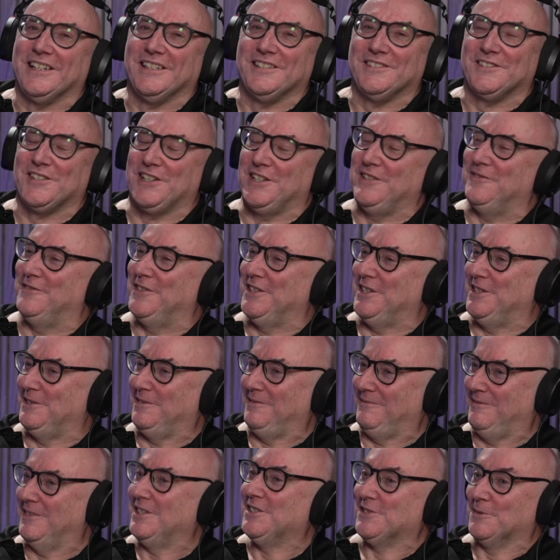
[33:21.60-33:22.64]
in TV
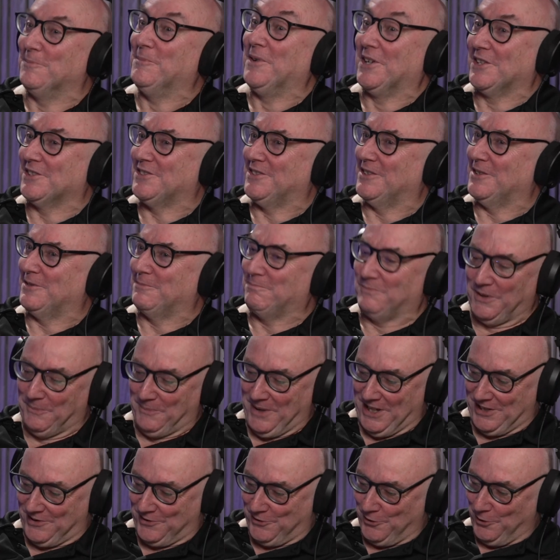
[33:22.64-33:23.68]
is amongst the
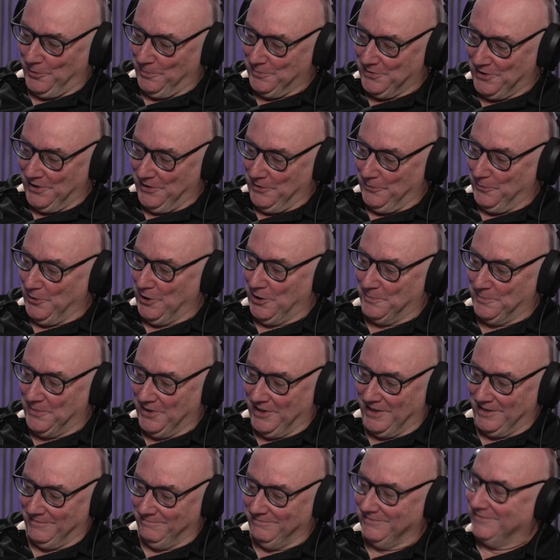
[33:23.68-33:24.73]
best jobs in the world,
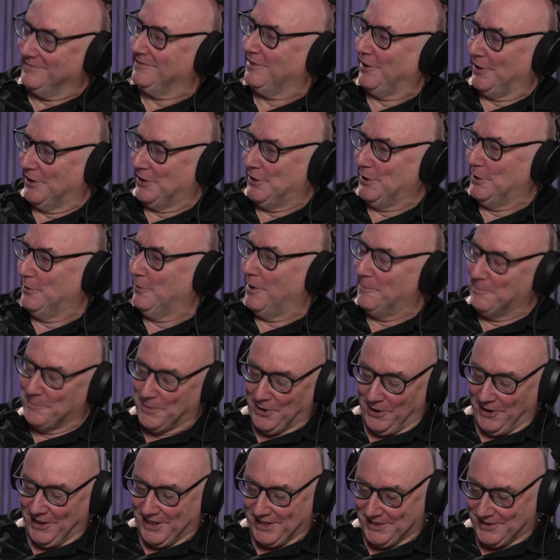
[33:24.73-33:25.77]
but like you, I'm
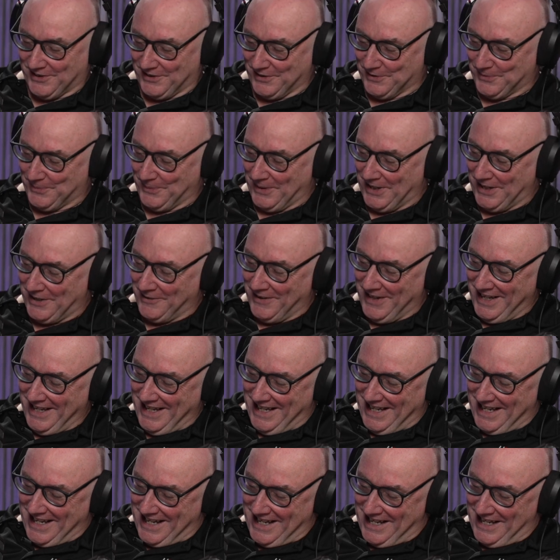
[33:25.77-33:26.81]
biased as well.
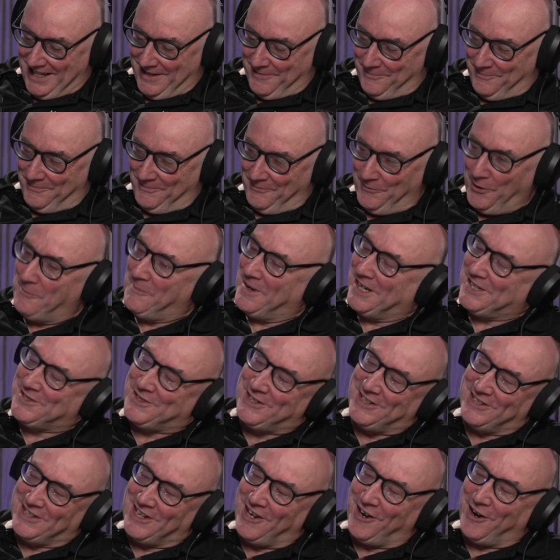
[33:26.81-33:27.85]
What makes
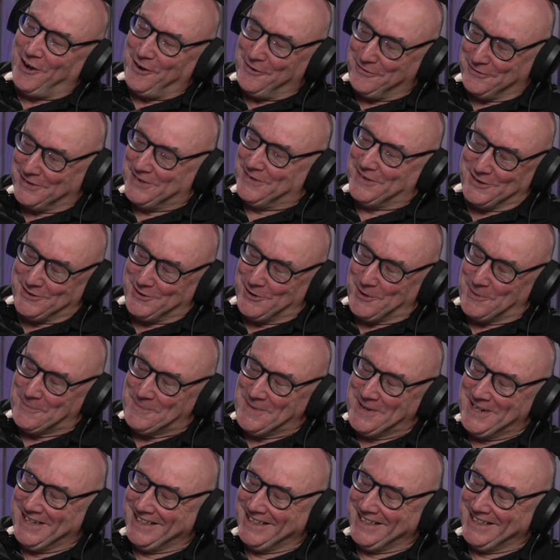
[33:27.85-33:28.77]
you laugh in the job?